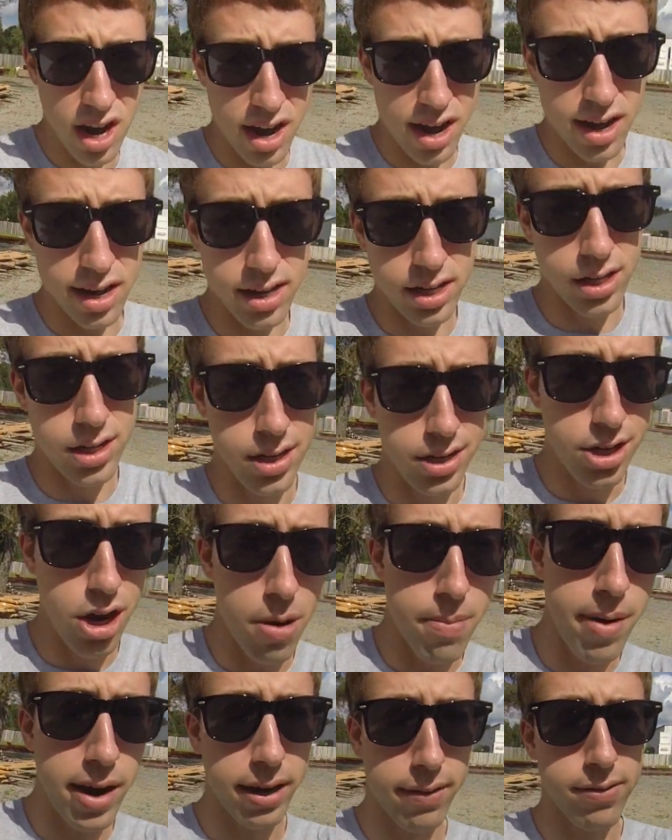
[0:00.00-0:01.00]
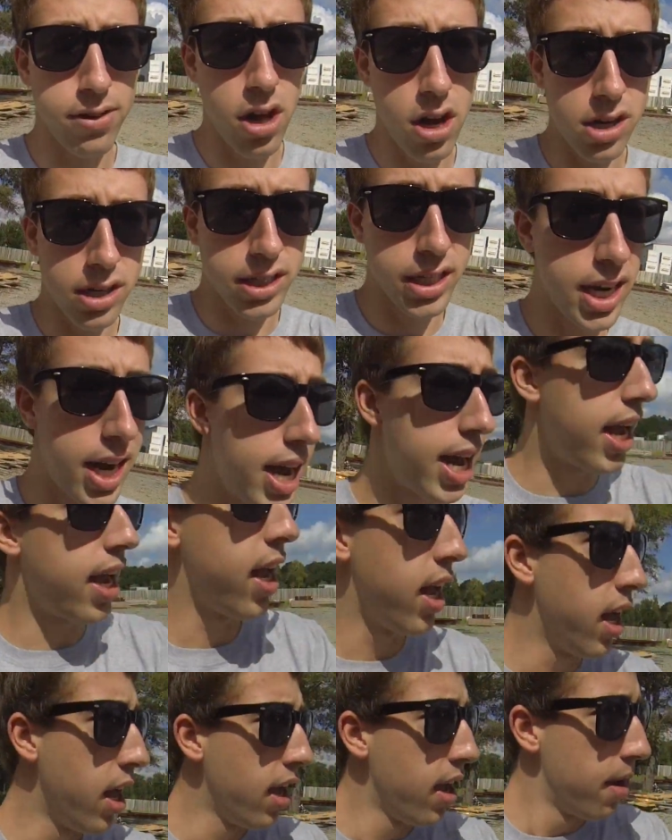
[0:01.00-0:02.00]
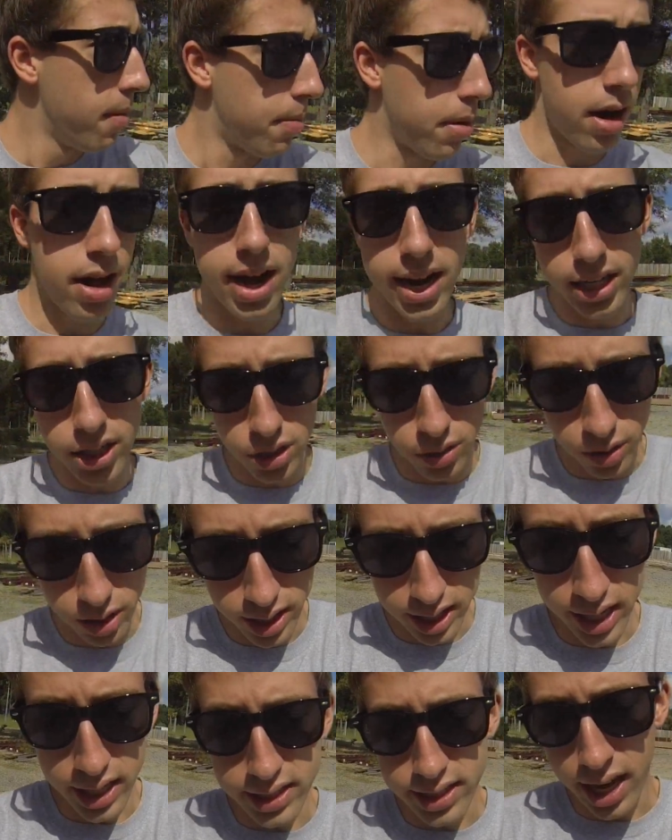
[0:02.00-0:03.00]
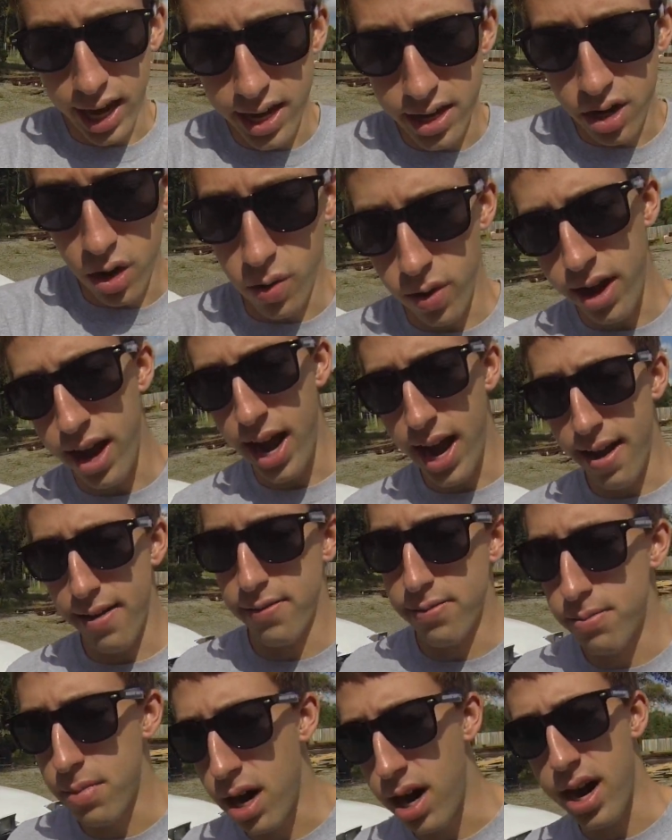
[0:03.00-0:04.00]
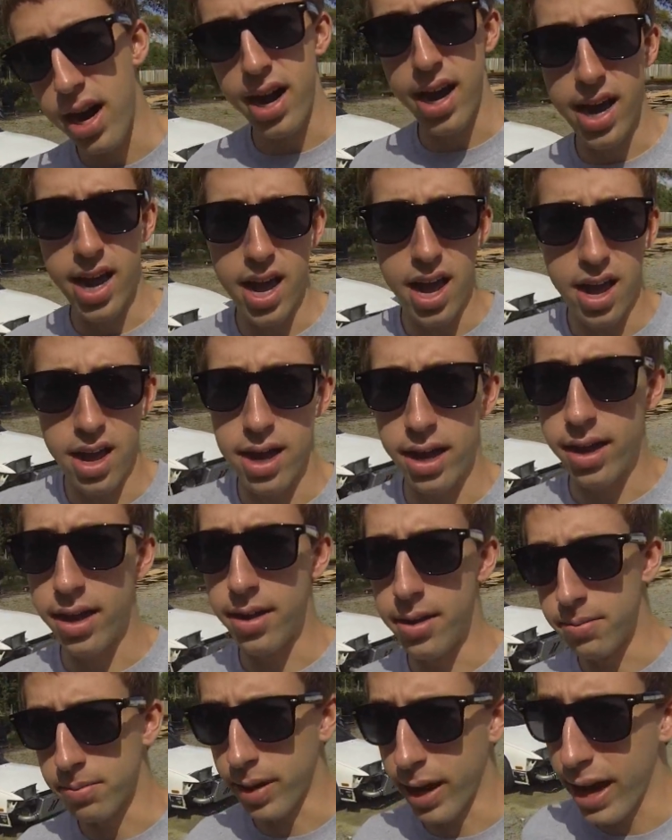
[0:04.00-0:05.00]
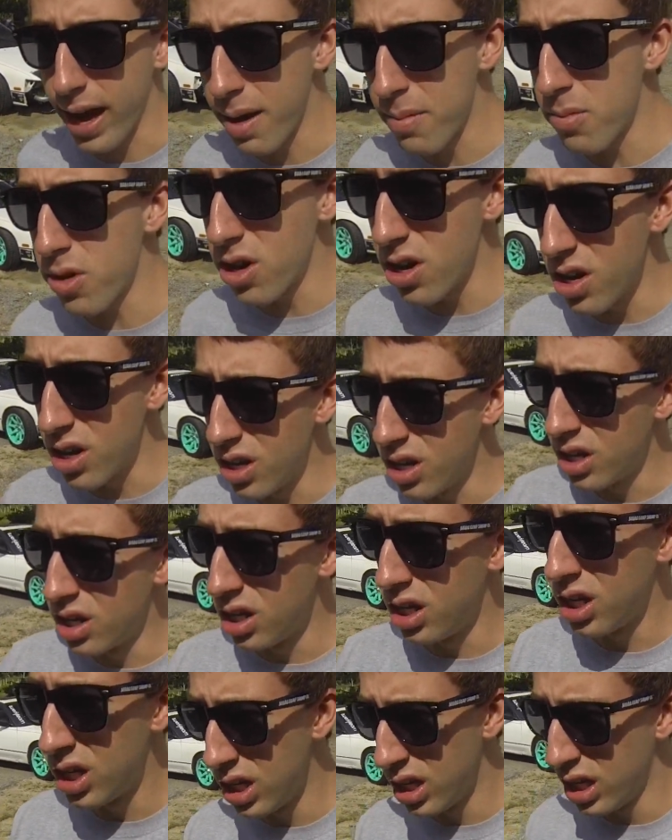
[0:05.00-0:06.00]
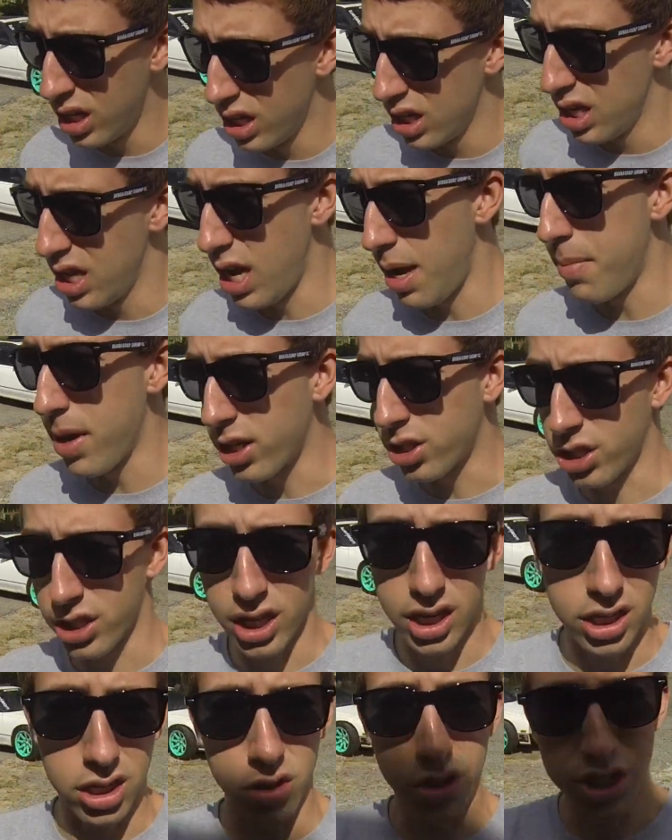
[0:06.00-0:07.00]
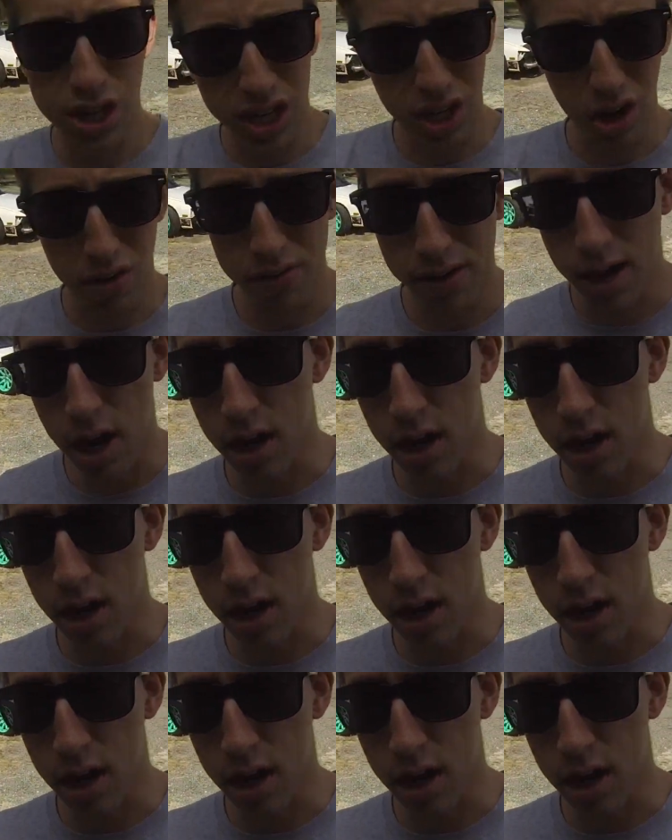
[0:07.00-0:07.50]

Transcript: uh, dirt bike vlog today, but I just realized I don't have my um, camera. I'm actually gonna go check over